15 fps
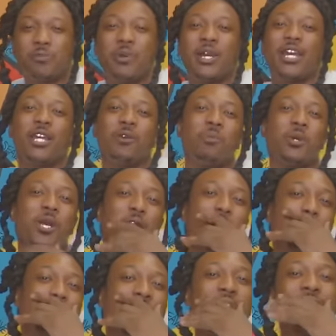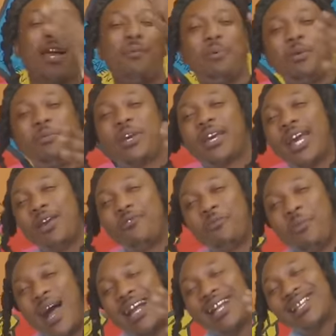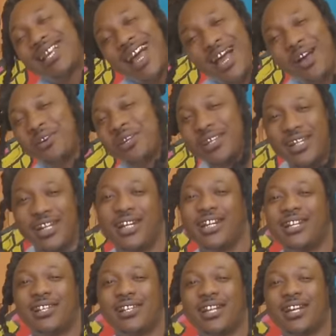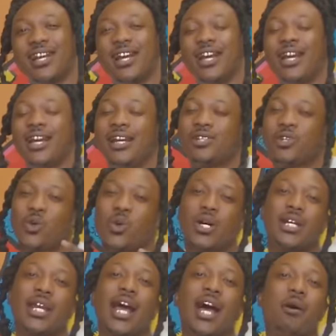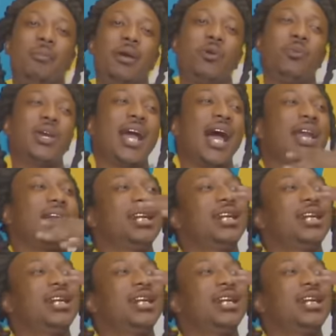been hitting me up. We done had people came from out of town to see this. It's Back. going down, man. We got the